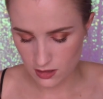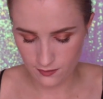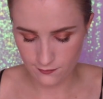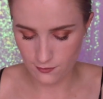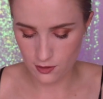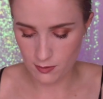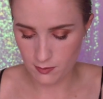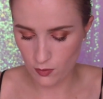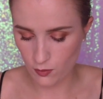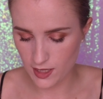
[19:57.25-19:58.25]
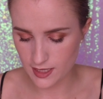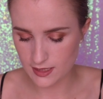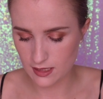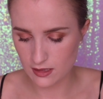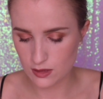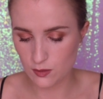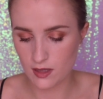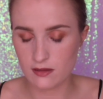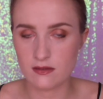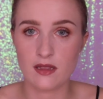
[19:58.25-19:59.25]
from YSL as
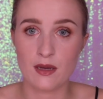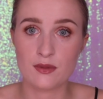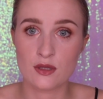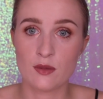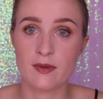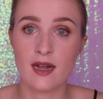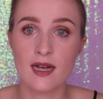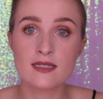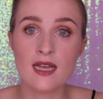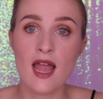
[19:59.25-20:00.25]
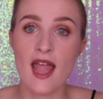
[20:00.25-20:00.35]
well. That was super nice.